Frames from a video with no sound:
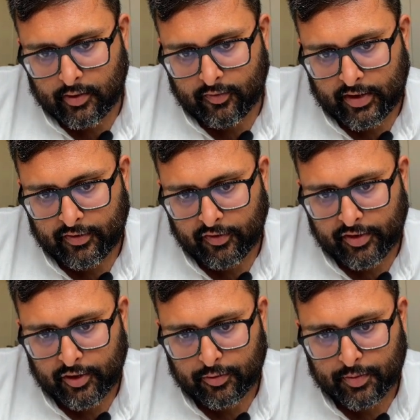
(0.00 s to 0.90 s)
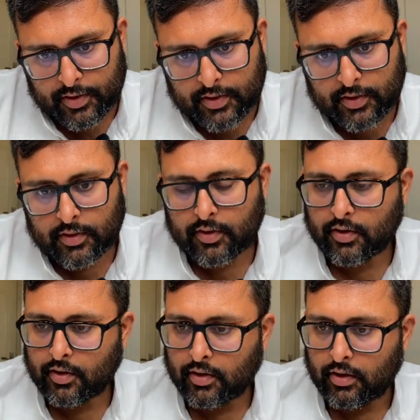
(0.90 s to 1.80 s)
$150.
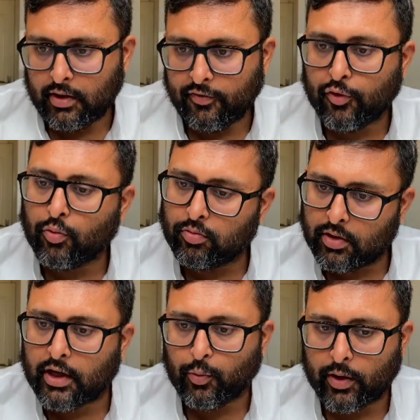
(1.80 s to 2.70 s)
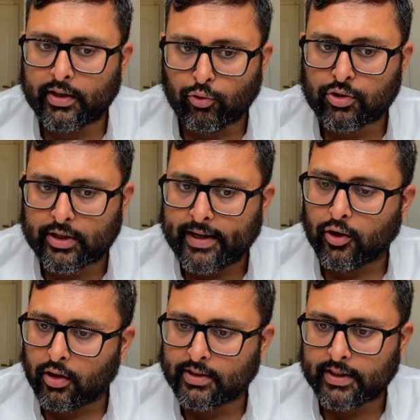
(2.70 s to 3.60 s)
If you convert those
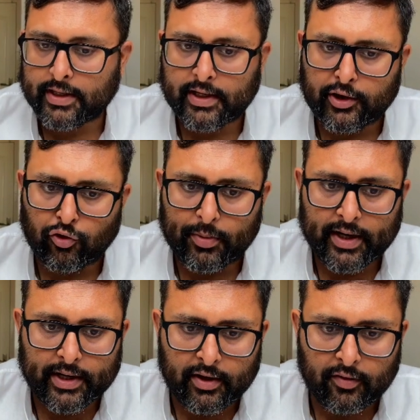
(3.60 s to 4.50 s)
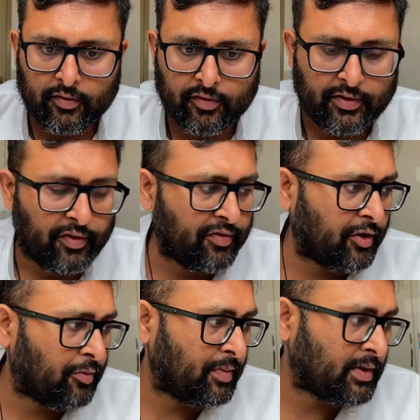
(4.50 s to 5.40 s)
$10 in India, you will be getting
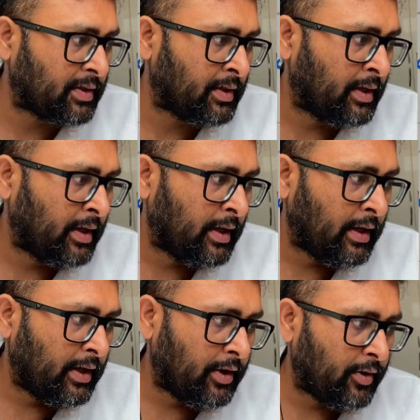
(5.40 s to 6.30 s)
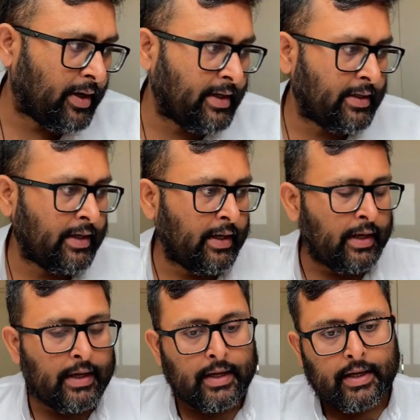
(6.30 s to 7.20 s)
$150, right?
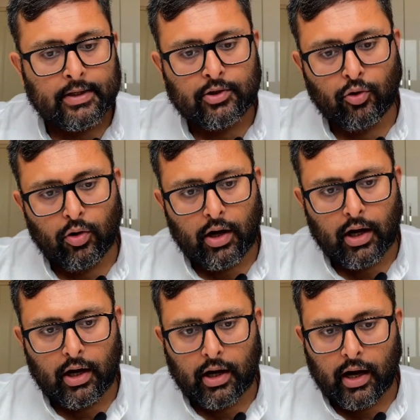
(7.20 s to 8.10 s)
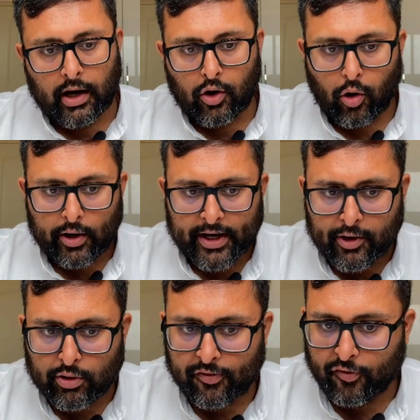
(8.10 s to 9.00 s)
So
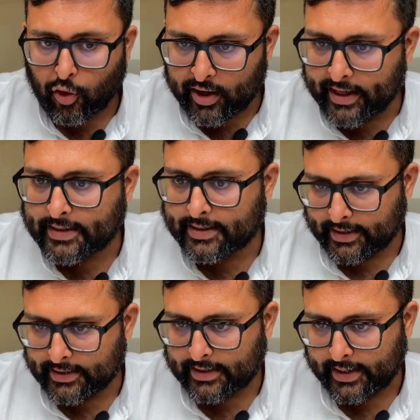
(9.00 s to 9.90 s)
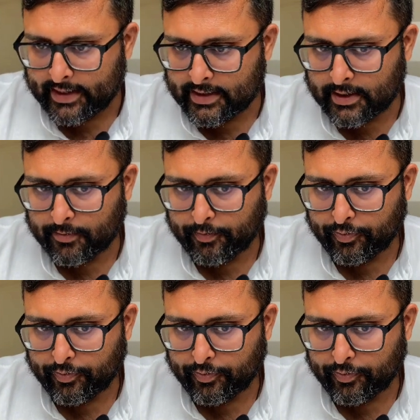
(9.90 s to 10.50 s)
according to the foreign exchange rate,